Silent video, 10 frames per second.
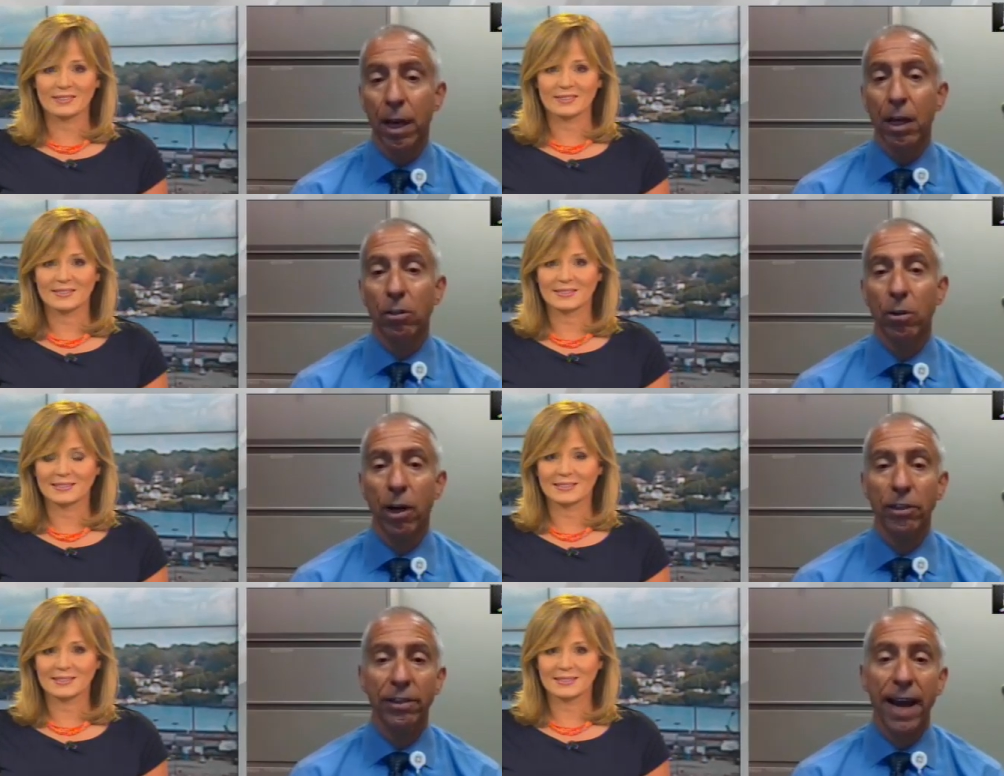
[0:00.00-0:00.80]
Speaker 1: So
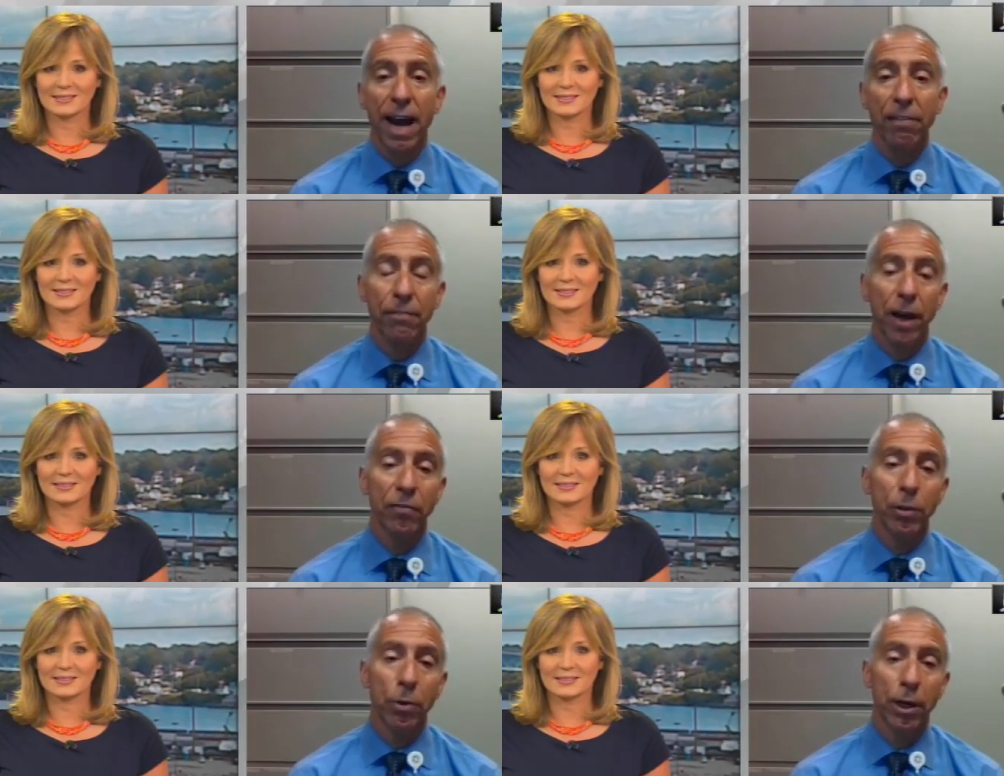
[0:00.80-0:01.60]
our staff,
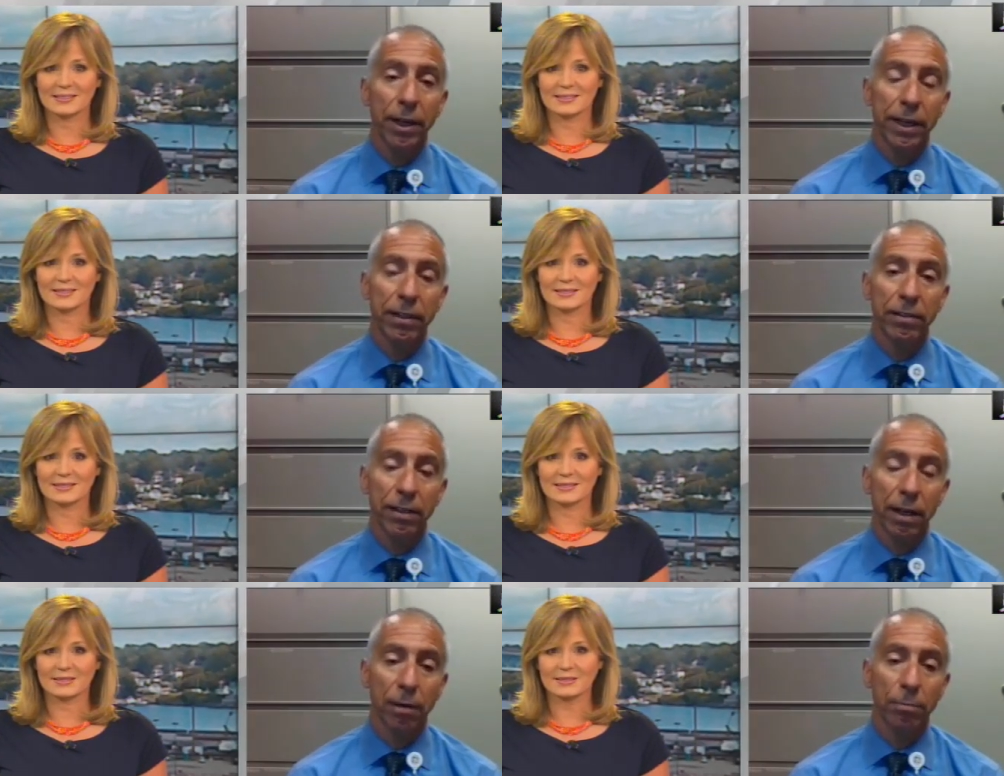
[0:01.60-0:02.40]
everyone is
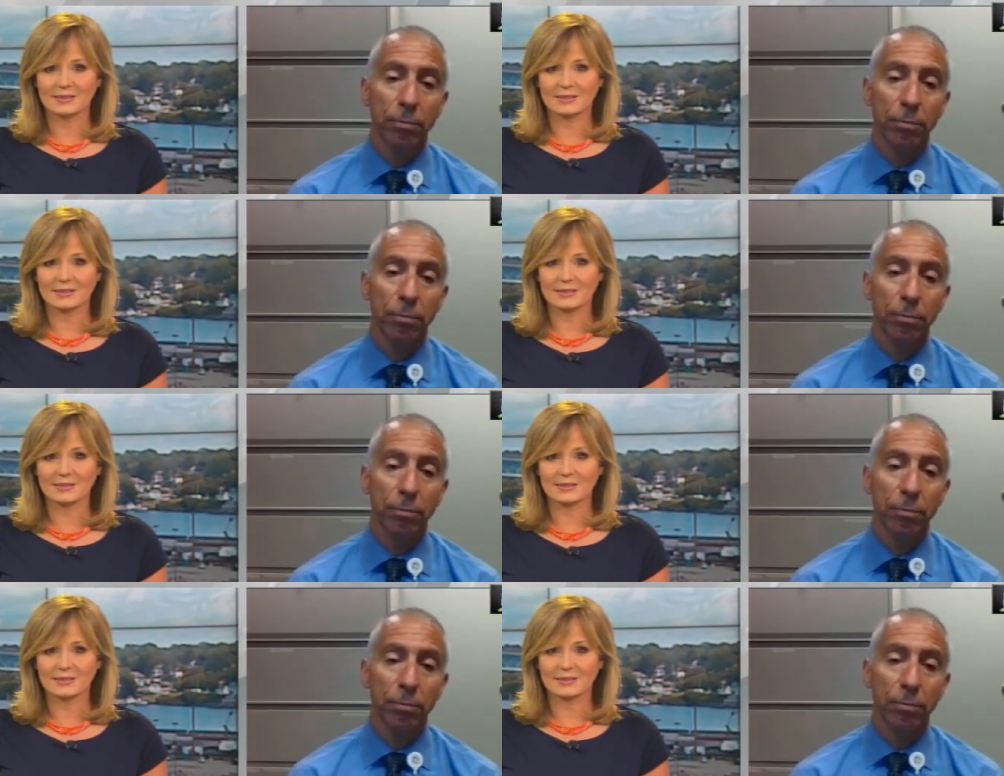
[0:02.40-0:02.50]
um,